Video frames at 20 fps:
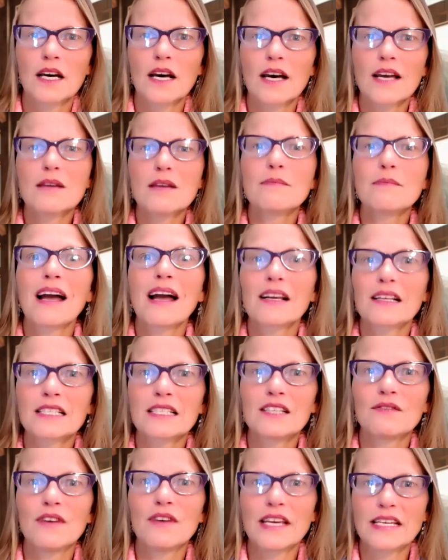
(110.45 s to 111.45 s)
I am
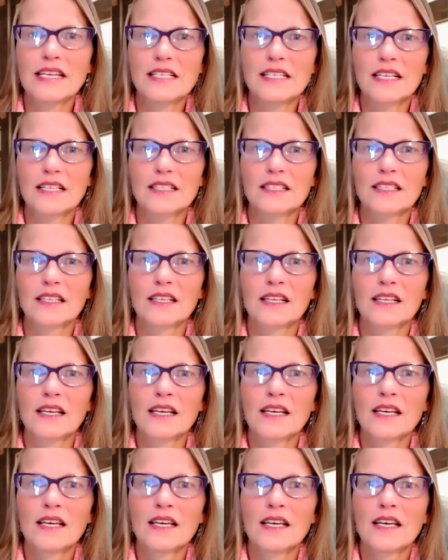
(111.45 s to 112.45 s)
activated
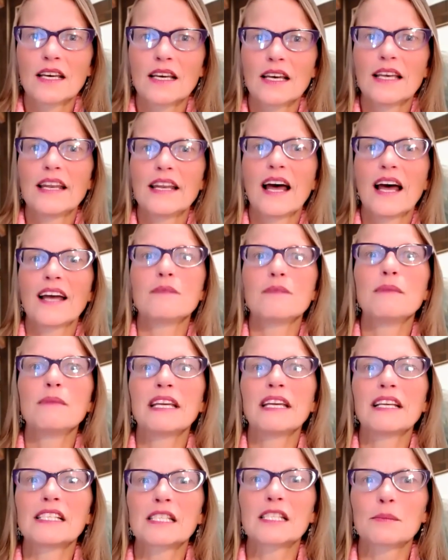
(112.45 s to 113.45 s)
and I am
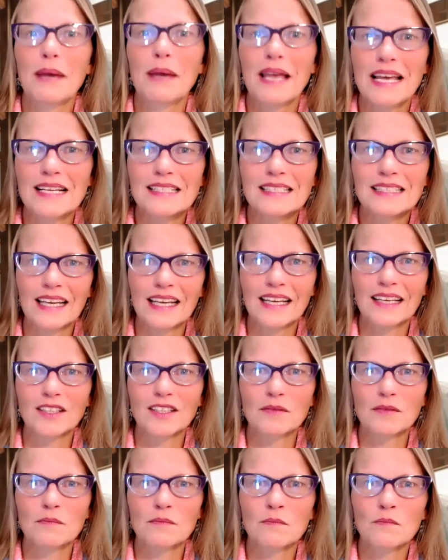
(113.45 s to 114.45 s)
expanding.